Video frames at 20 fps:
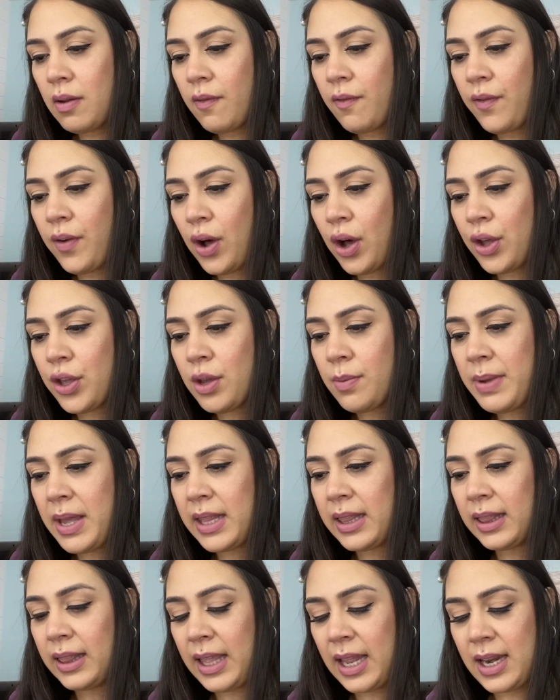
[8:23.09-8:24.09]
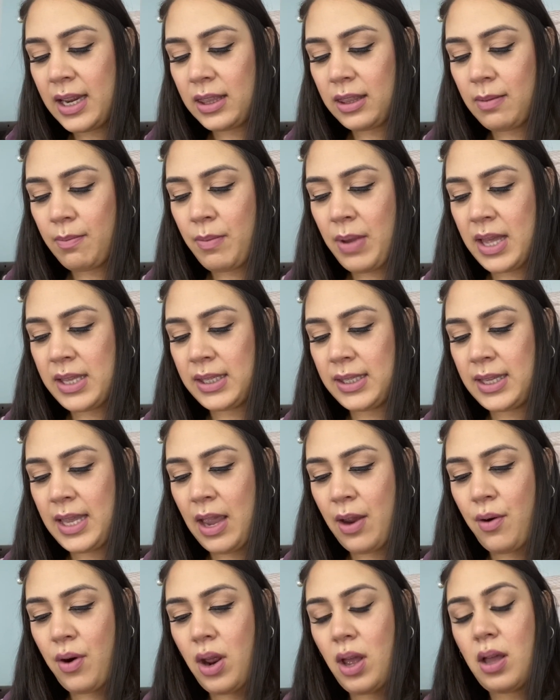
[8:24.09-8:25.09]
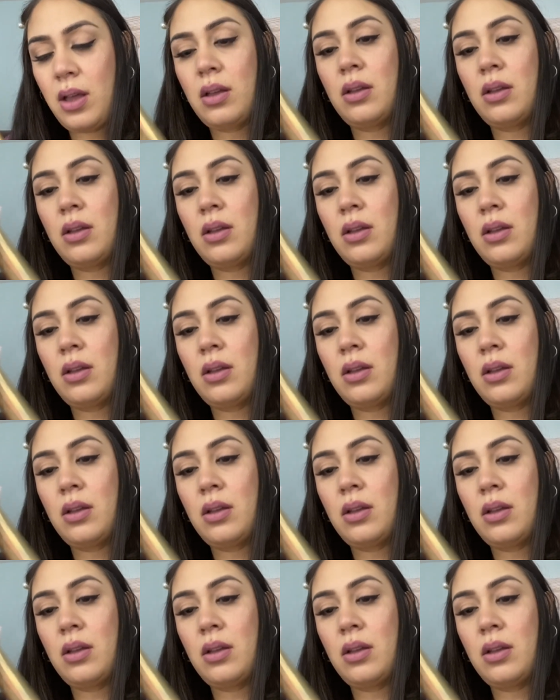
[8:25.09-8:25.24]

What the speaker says: Volume and Length Mascara.